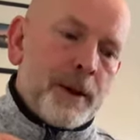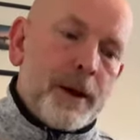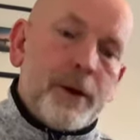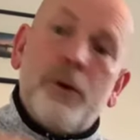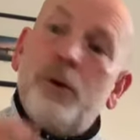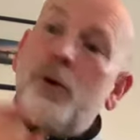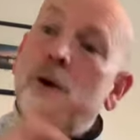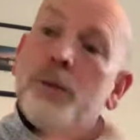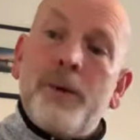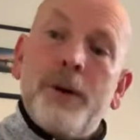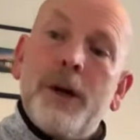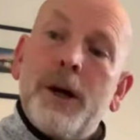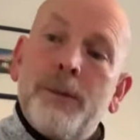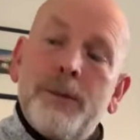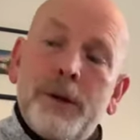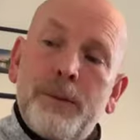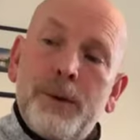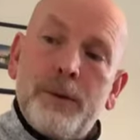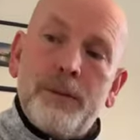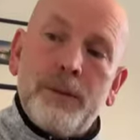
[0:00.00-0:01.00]
and open
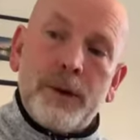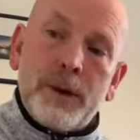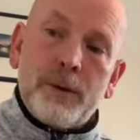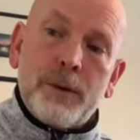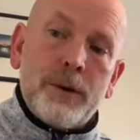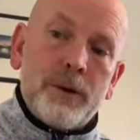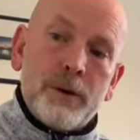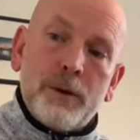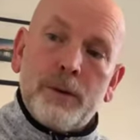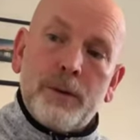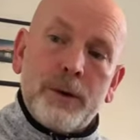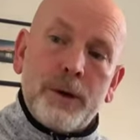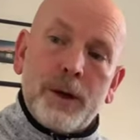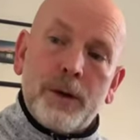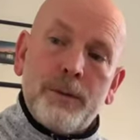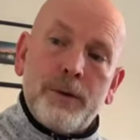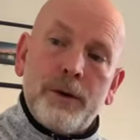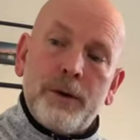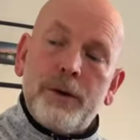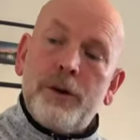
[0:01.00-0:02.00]
up to people you want to open
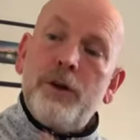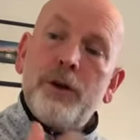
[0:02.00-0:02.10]
up to.